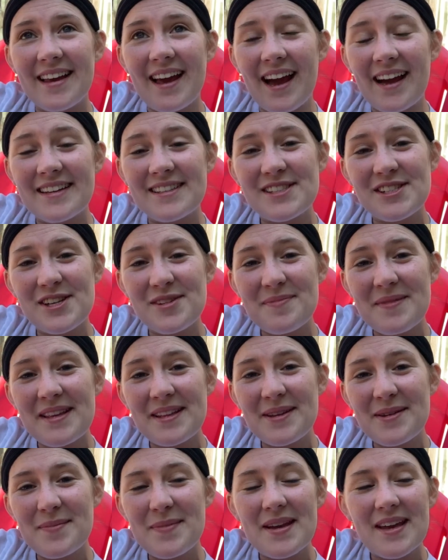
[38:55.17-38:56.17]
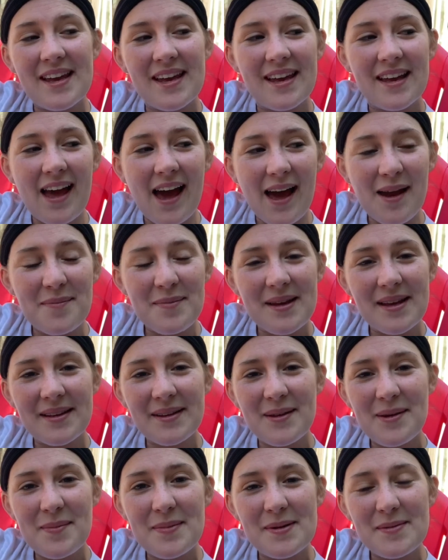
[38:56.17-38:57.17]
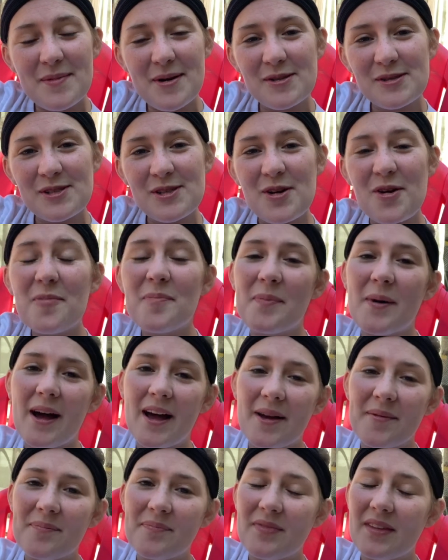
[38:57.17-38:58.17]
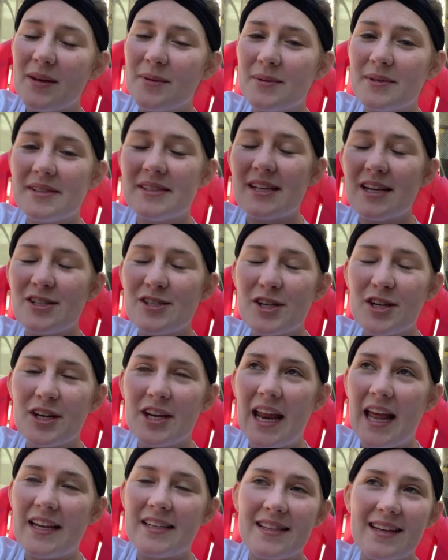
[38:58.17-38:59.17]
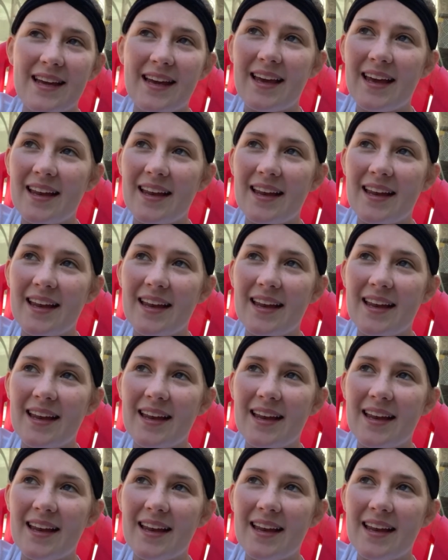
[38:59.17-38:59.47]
kind of shook me a little bit. It had me a little bit emotional, but it was such a good ending